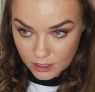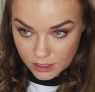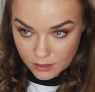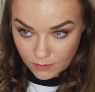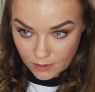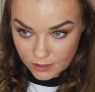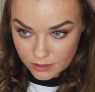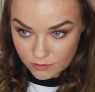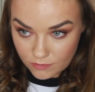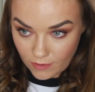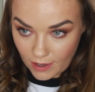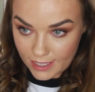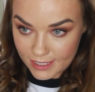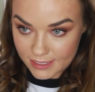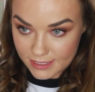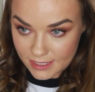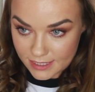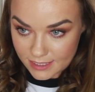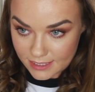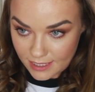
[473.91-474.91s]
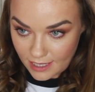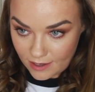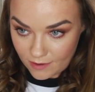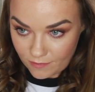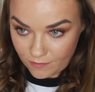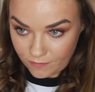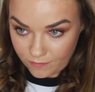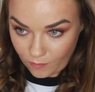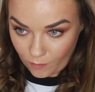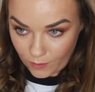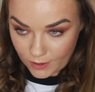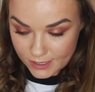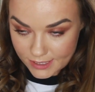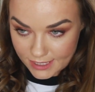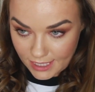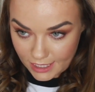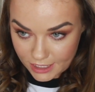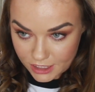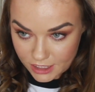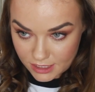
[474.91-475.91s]
So I was right to say four
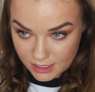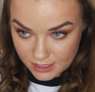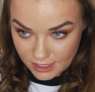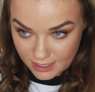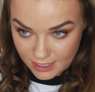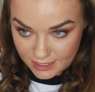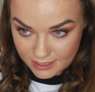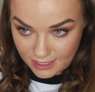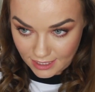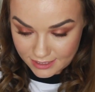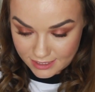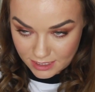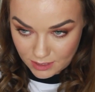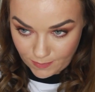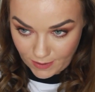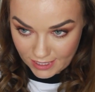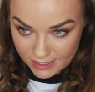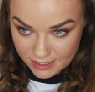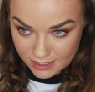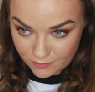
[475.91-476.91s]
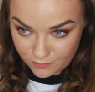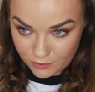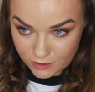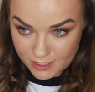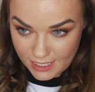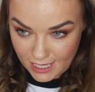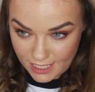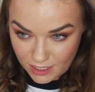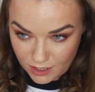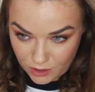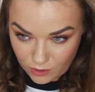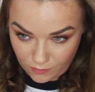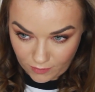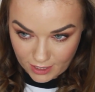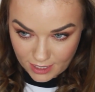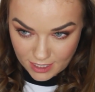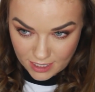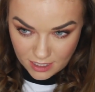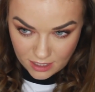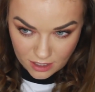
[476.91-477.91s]
sections. I think that's the best. If you take
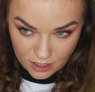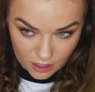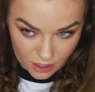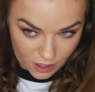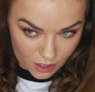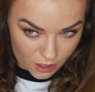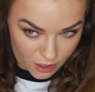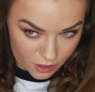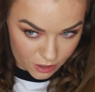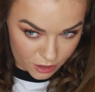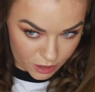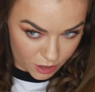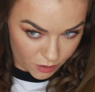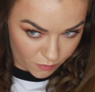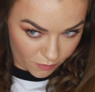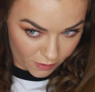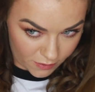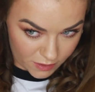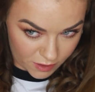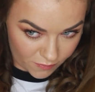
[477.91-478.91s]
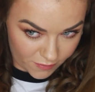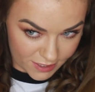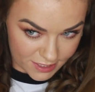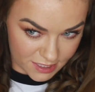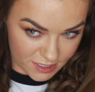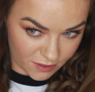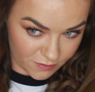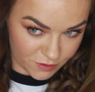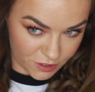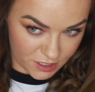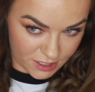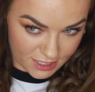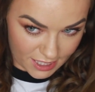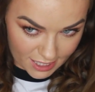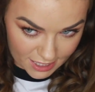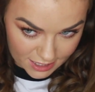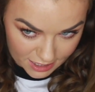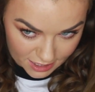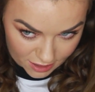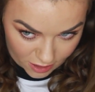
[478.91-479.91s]
three, you run the risk of just
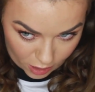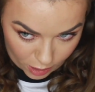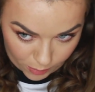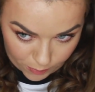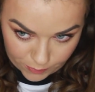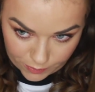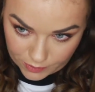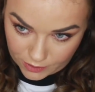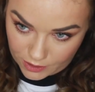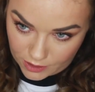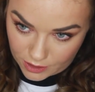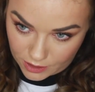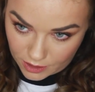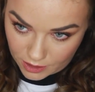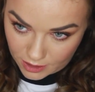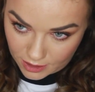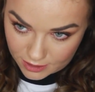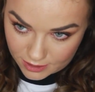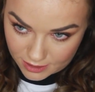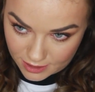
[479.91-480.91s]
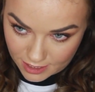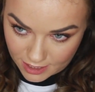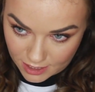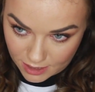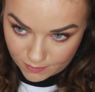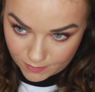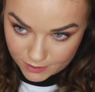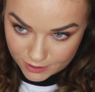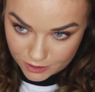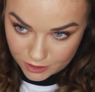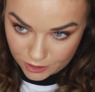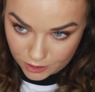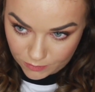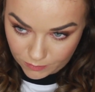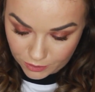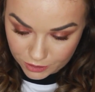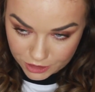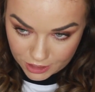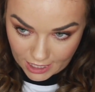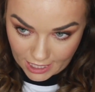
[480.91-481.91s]
taking up a little bit too
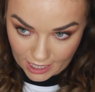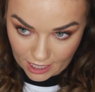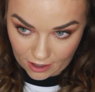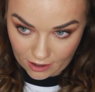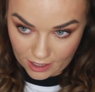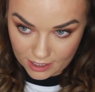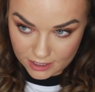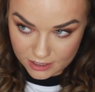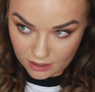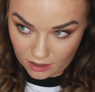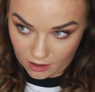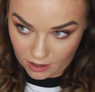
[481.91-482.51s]
much hair at a